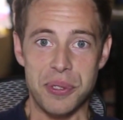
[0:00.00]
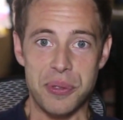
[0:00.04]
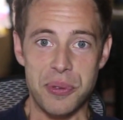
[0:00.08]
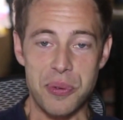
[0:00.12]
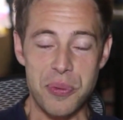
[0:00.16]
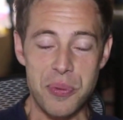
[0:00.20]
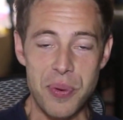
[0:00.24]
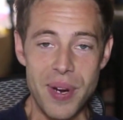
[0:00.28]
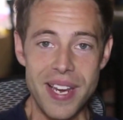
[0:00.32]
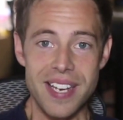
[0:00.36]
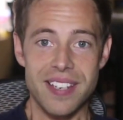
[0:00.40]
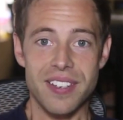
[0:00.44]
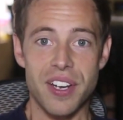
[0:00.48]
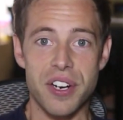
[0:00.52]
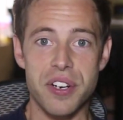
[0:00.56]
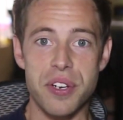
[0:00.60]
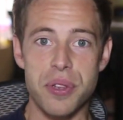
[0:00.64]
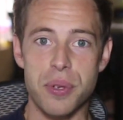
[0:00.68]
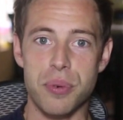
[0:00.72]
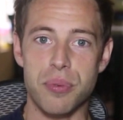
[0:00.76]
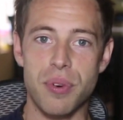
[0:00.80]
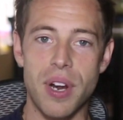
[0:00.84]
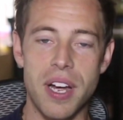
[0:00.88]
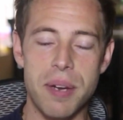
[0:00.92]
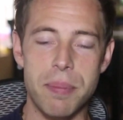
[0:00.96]
wheat under
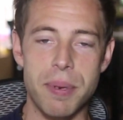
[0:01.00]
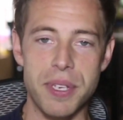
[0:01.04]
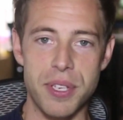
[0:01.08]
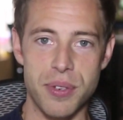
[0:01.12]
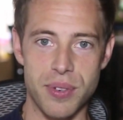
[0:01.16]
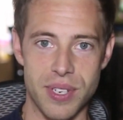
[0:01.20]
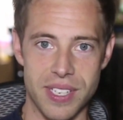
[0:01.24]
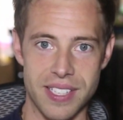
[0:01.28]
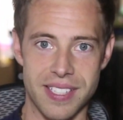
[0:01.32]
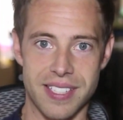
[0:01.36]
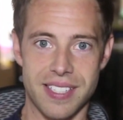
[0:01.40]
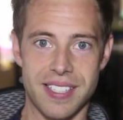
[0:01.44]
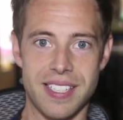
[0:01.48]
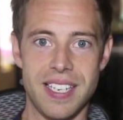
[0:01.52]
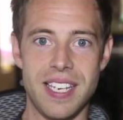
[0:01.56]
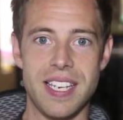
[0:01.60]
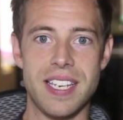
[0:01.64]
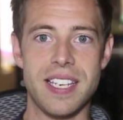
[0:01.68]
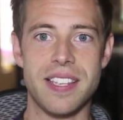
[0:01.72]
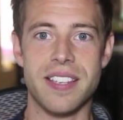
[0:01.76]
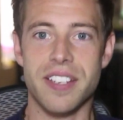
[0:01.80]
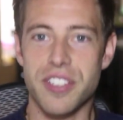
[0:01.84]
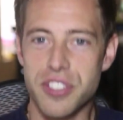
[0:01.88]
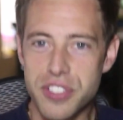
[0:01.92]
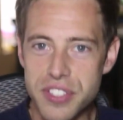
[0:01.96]
the rug, but you can
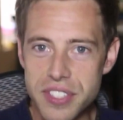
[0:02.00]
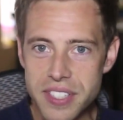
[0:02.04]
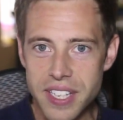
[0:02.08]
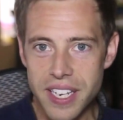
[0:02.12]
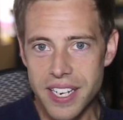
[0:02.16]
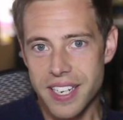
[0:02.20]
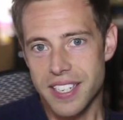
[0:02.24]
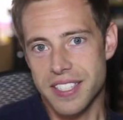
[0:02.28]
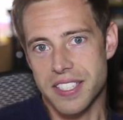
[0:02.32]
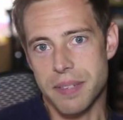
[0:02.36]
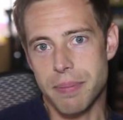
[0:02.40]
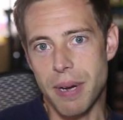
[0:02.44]
see there's things